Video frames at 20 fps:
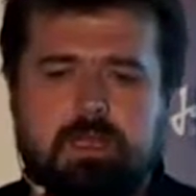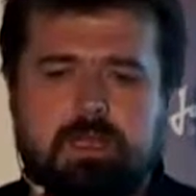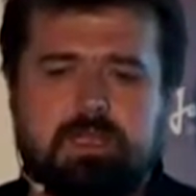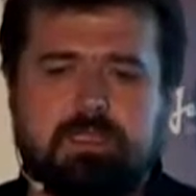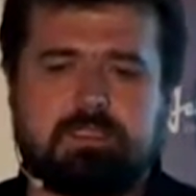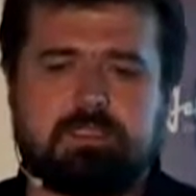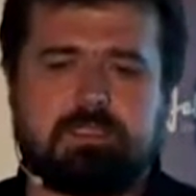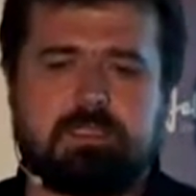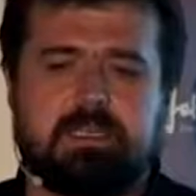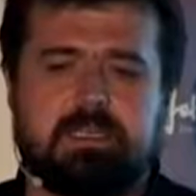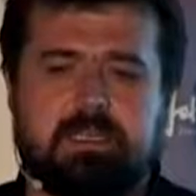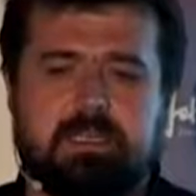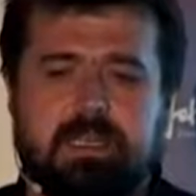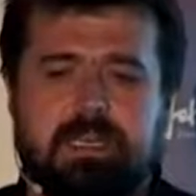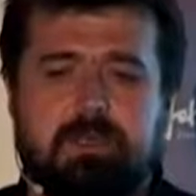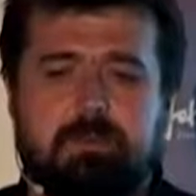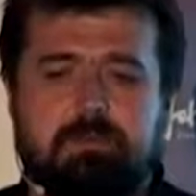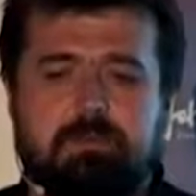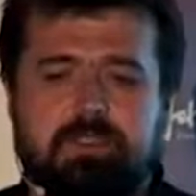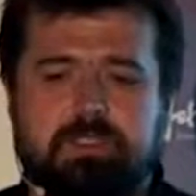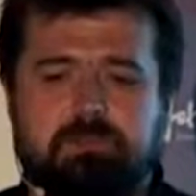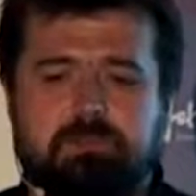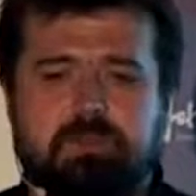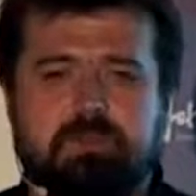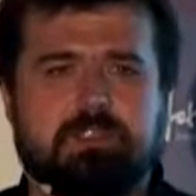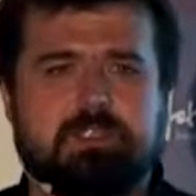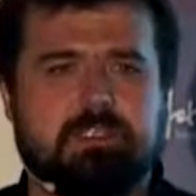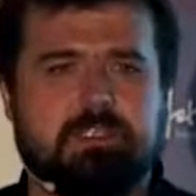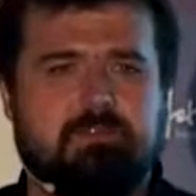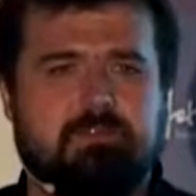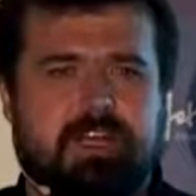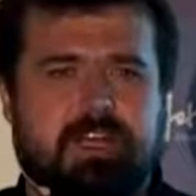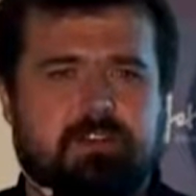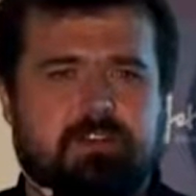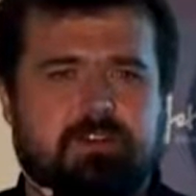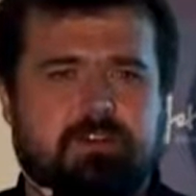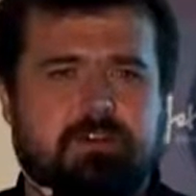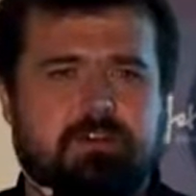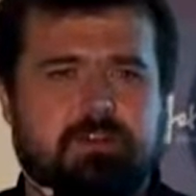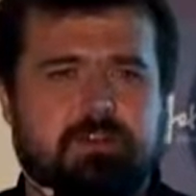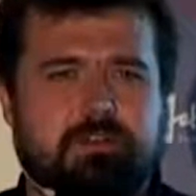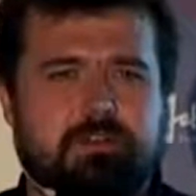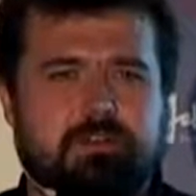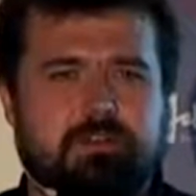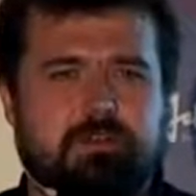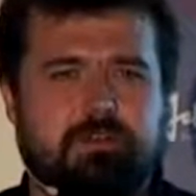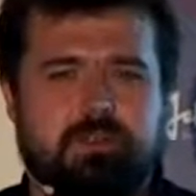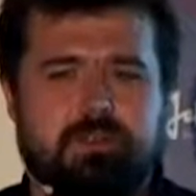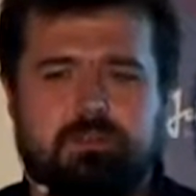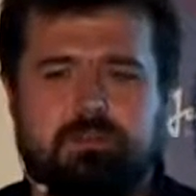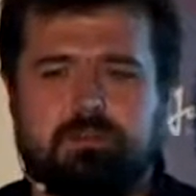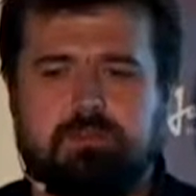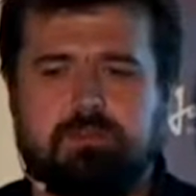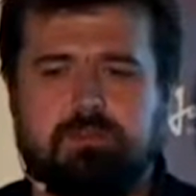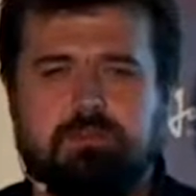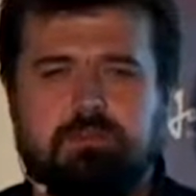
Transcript: It's LM response is a vector, so you can.